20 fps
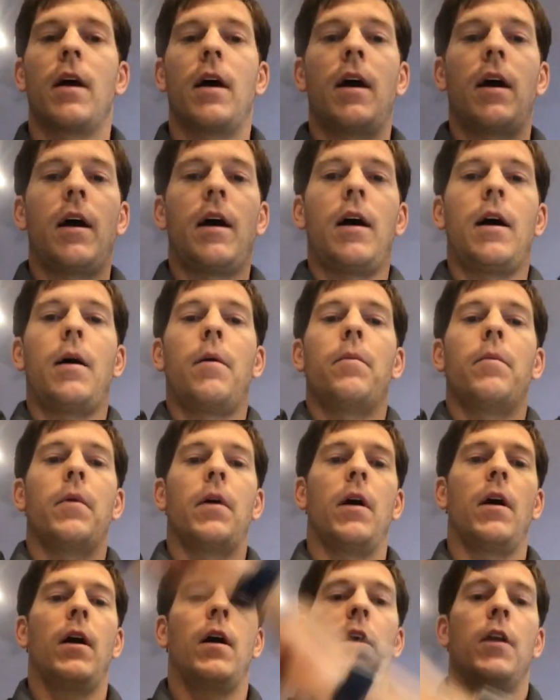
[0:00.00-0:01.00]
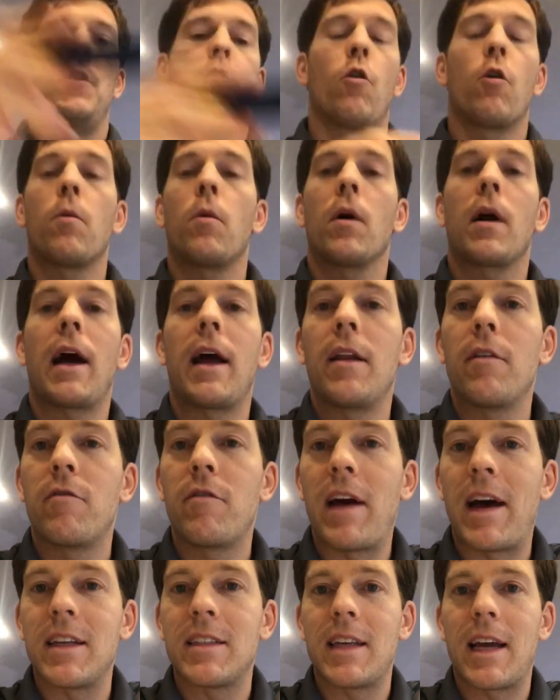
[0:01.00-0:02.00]
a normal kind of
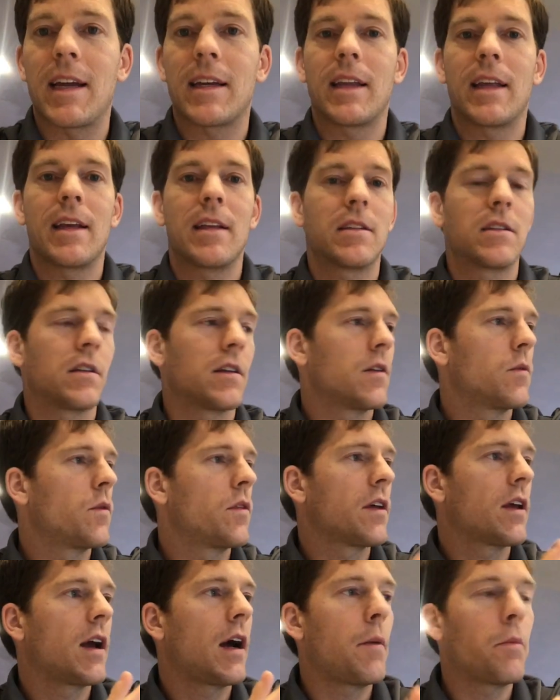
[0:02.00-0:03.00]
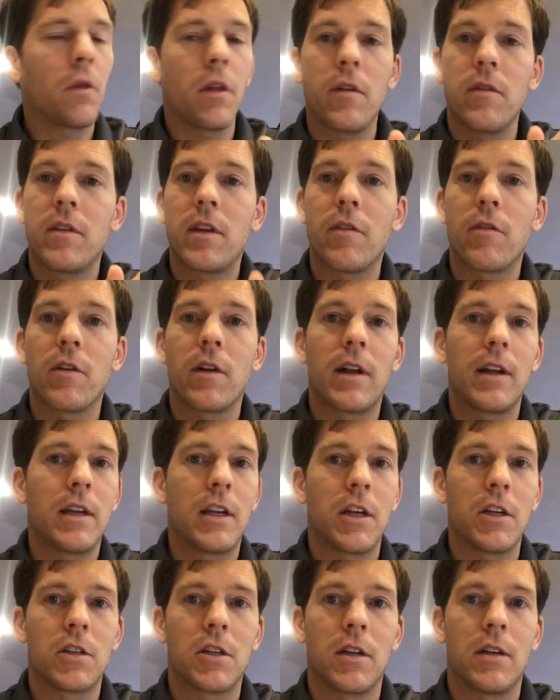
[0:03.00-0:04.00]
fast-acting insulin with a couple of different
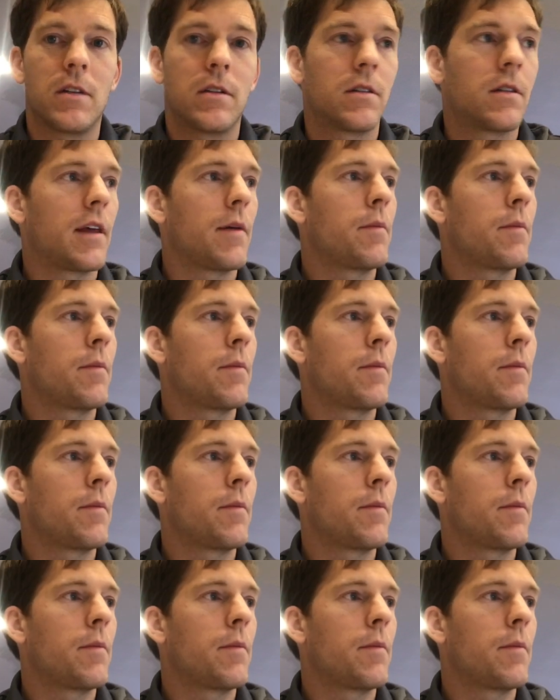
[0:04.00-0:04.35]
additions.